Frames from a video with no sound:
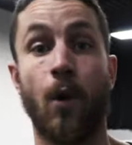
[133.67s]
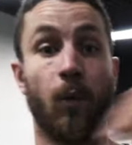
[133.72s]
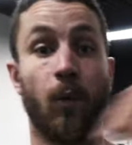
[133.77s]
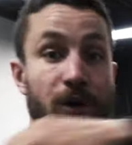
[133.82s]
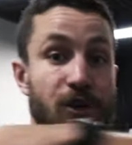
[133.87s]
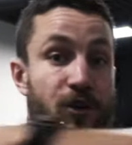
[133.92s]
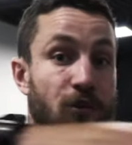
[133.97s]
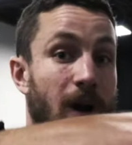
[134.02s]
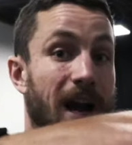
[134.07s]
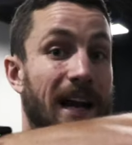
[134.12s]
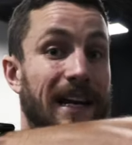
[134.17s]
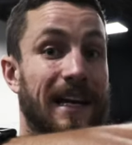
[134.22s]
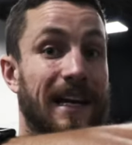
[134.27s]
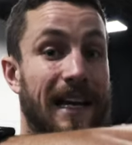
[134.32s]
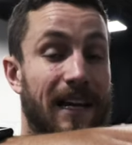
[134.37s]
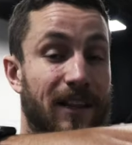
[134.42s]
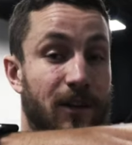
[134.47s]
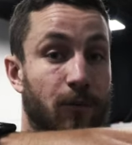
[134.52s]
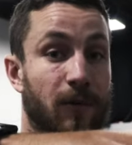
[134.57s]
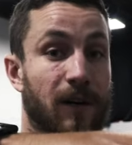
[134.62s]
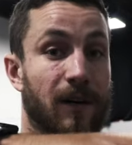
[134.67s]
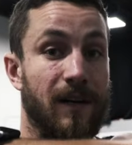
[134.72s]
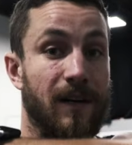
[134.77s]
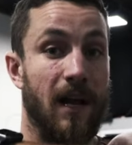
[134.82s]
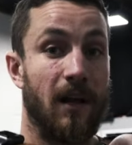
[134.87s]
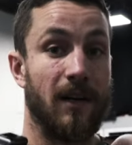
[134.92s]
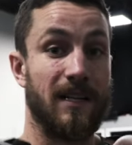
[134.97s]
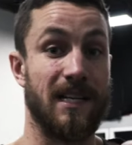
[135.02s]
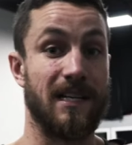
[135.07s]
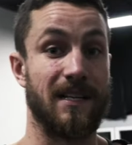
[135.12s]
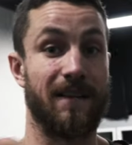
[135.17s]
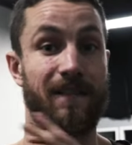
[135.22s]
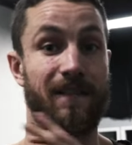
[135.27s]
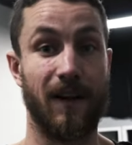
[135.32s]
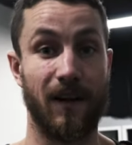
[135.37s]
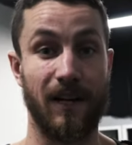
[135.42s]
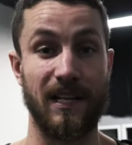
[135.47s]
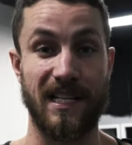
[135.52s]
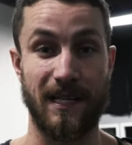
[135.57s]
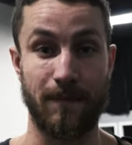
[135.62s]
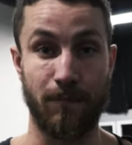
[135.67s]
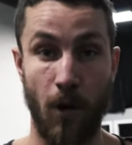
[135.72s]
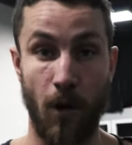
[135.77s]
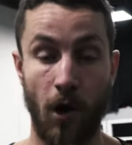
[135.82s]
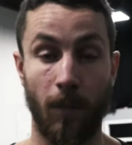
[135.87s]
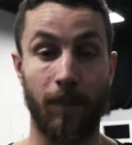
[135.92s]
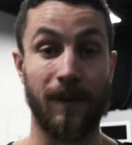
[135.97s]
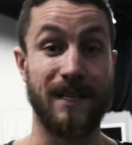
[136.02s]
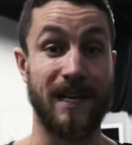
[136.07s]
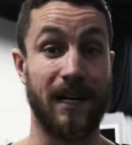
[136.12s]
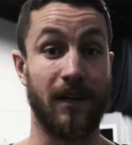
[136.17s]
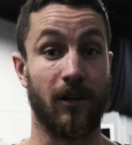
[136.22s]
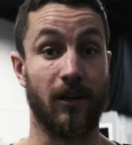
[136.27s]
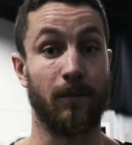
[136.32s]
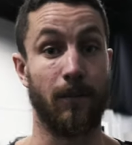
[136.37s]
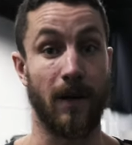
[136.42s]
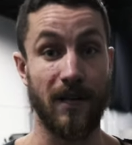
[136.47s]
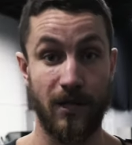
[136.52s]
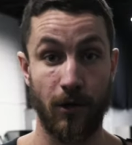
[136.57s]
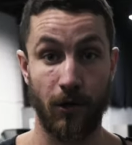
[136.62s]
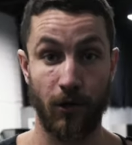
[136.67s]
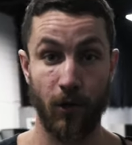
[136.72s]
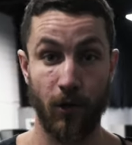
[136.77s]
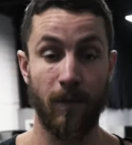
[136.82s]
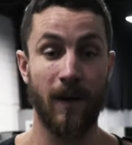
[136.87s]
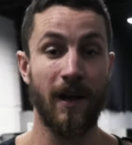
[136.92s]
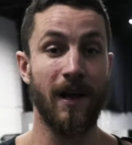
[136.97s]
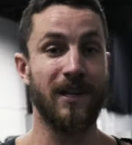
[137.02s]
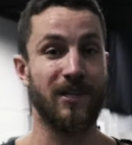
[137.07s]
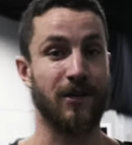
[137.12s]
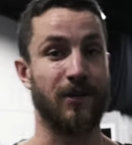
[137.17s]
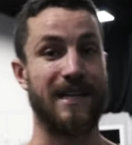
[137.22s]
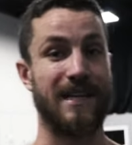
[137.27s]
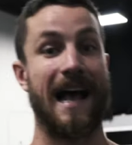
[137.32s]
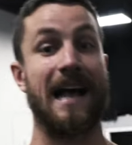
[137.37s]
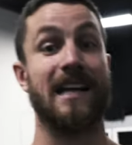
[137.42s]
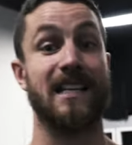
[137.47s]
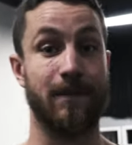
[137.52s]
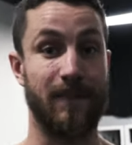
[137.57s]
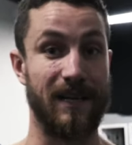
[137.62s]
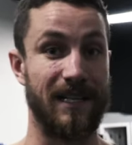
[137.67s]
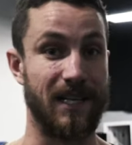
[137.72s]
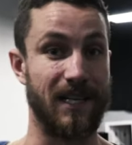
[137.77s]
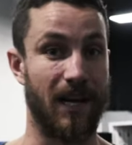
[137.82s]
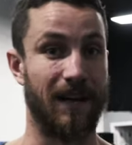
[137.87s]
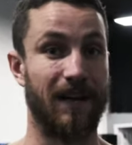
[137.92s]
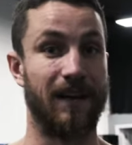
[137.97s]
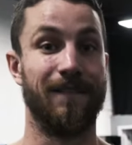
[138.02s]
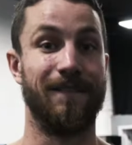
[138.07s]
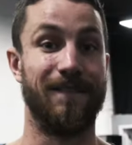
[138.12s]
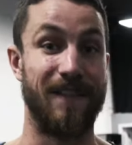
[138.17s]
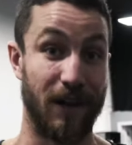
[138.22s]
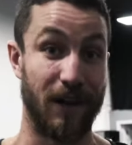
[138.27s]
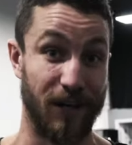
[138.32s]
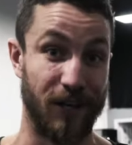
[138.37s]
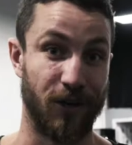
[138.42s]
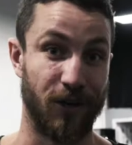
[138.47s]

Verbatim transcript: we're trying to hit the rear delts. It's a very small particular muscle group, so this has to be done very